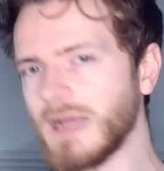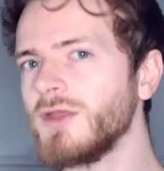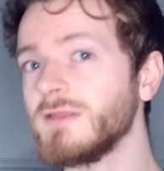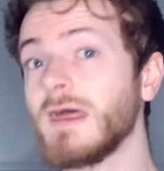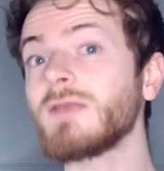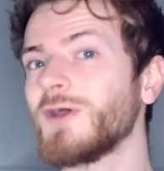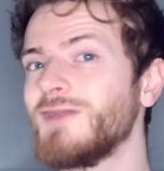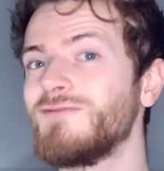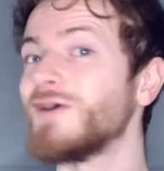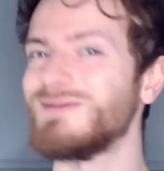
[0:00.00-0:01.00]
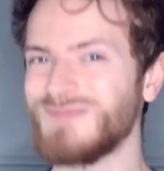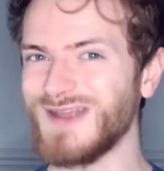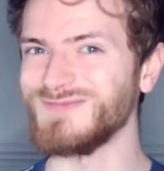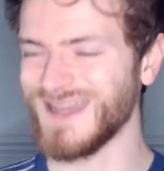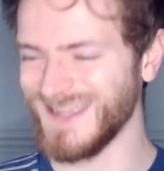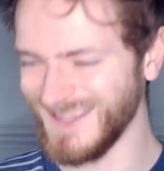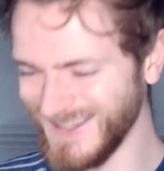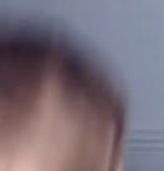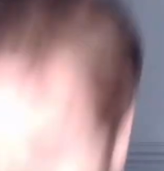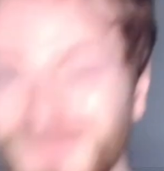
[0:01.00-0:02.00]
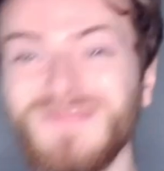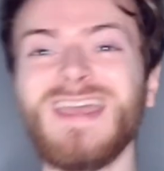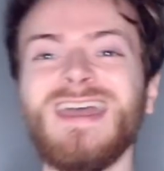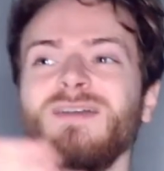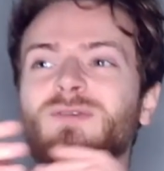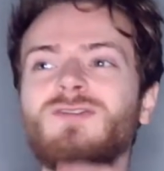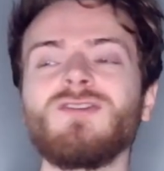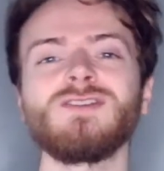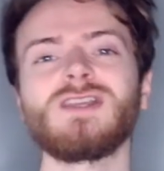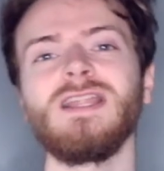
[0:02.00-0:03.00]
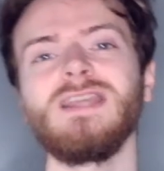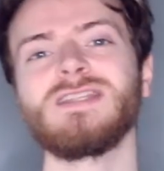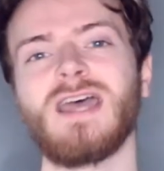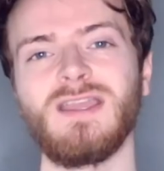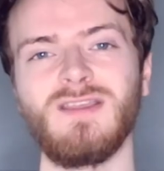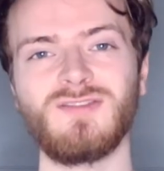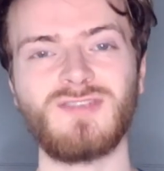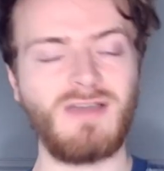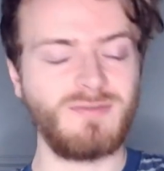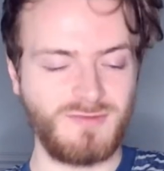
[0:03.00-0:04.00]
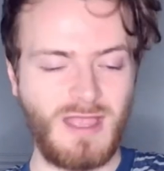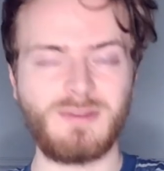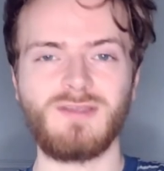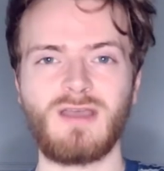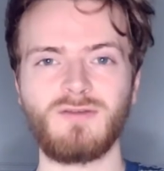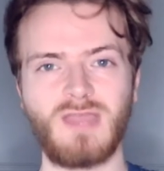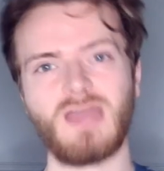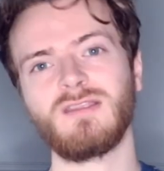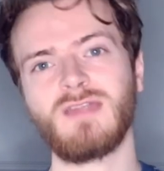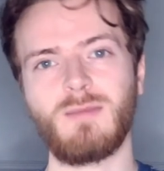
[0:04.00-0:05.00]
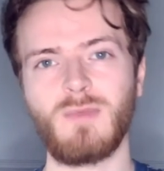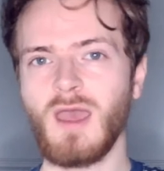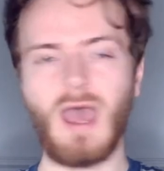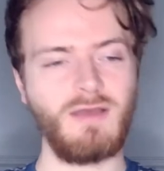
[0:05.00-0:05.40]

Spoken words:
I don't think that's what he fucking meant, mate. It was such a cliche, stabbing yourself to get to them.